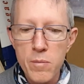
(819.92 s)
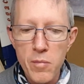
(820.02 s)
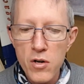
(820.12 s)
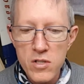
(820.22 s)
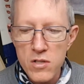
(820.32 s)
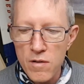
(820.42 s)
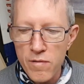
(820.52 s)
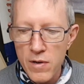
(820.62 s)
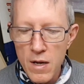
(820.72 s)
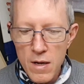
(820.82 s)
boxes of
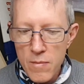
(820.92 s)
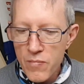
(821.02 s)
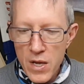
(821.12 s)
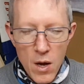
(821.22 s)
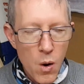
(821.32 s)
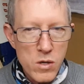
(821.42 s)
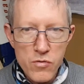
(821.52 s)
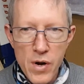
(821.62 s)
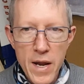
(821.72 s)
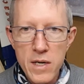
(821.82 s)

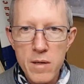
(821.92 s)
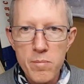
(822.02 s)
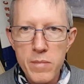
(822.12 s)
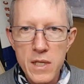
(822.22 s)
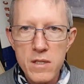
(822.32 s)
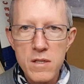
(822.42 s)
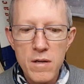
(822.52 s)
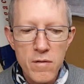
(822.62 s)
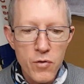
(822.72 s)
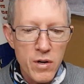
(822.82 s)
random bits
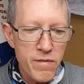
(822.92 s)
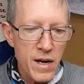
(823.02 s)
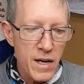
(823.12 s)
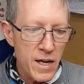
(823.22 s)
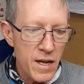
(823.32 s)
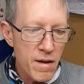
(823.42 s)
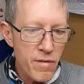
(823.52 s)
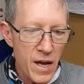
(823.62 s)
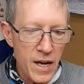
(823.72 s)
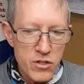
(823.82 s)
for if I ever
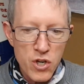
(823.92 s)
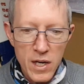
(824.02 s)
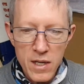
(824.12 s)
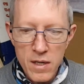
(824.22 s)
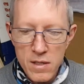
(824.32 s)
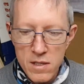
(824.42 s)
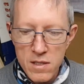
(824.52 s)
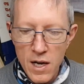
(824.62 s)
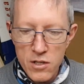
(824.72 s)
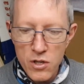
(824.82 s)
actually
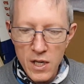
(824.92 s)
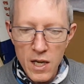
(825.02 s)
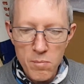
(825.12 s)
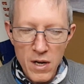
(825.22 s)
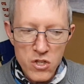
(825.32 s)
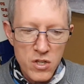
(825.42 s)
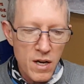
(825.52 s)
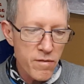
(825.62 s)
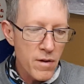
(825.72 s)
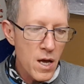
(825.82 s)
decide to kit bash
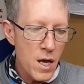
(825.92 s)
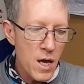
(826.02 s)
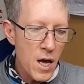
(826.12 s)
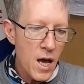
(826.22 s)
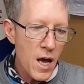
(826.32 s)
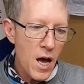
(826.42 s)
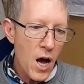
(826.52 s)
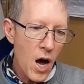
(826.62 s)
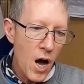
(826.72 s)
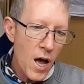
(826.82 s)
stuff
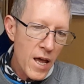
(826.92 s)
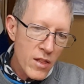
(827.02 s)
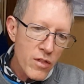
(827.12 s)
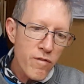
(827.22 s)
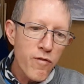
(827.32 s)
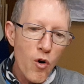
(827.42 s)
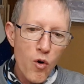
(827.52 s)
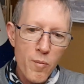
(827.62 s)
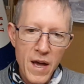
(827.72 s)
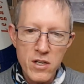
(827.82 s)
in the
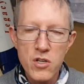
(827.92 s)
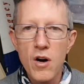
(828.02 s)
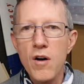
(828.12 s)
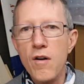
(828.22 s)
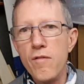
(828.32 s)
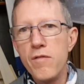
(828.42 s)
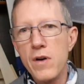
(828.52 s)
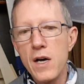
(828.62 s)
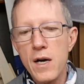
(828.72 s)
format of